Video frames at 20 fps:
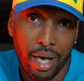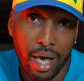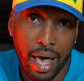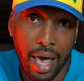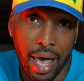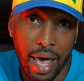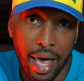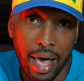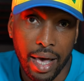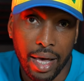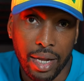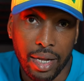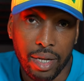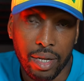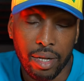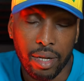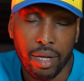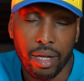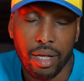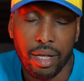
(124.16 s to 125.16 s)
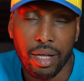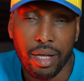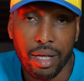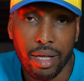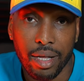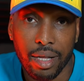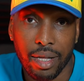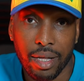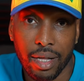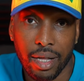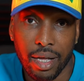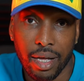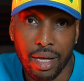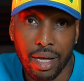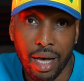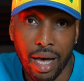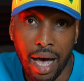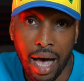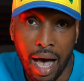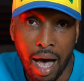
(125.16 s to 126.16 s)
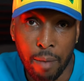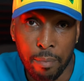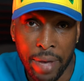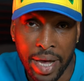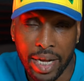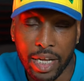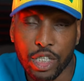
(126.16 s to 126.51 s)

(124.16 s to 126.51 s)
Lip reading: And I made